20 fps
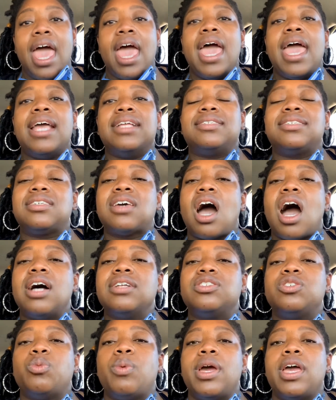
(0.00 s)
it's
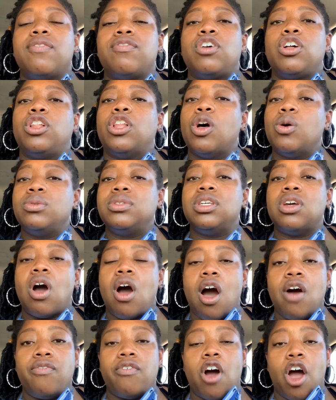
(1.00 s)
God's way of closing
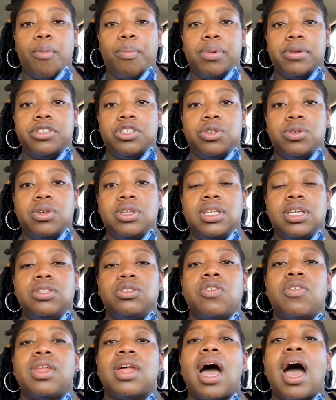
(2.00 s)
off opportunities so
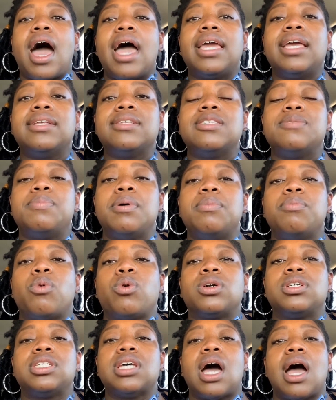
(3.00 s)
that I can spend
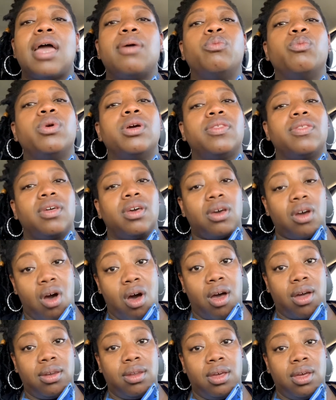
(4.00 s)
more time with
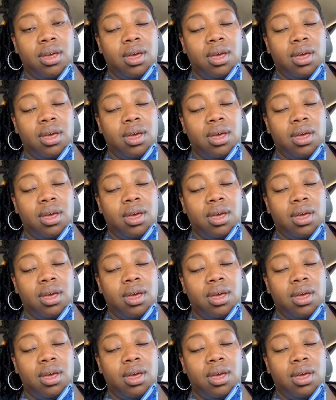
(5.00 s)
God.